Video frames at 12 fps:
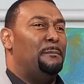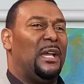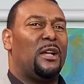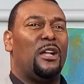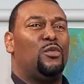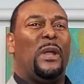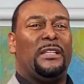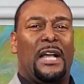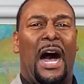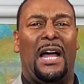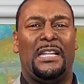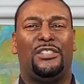because when
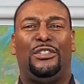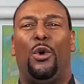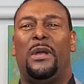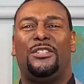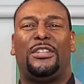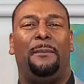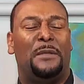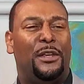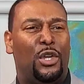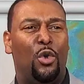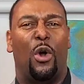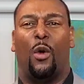God is doing
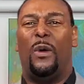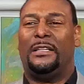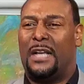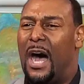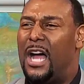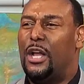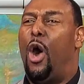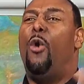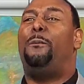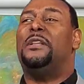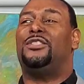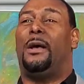something new or when God
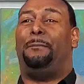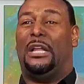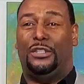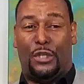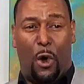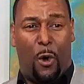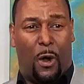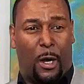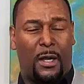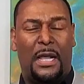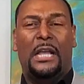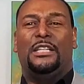opens up a
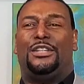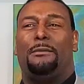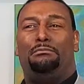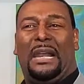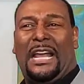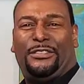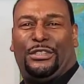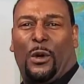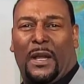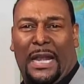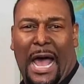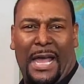door to bless
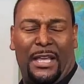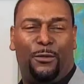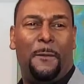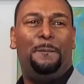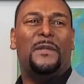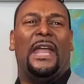your life,